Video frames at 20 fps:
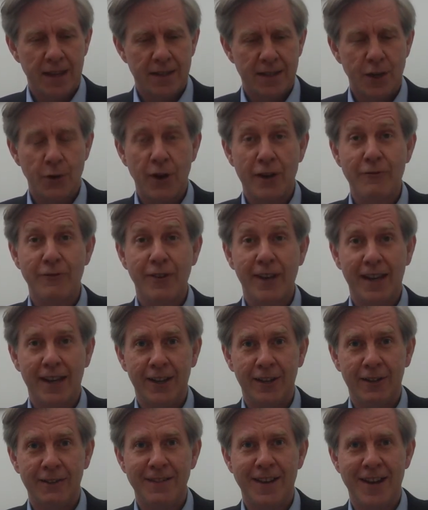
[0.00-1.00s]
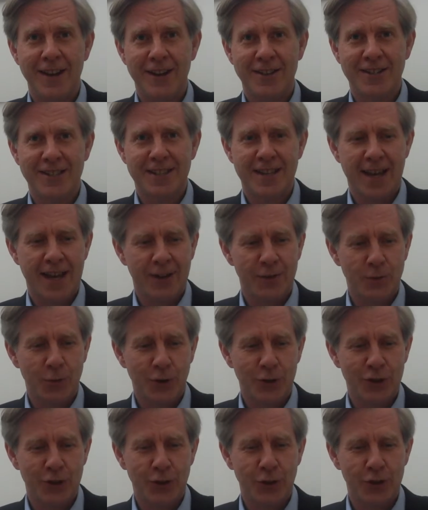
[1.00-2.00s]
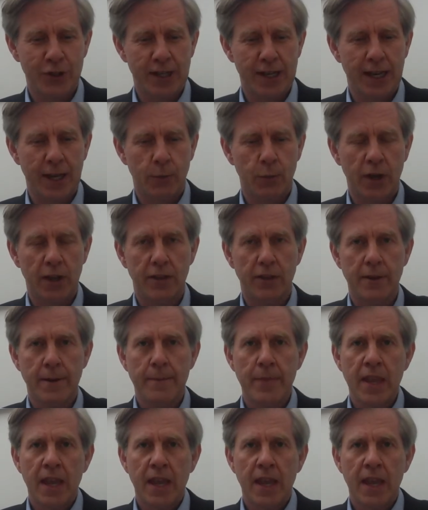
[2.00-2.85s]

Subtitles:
So I feel I understand what you're dealing with.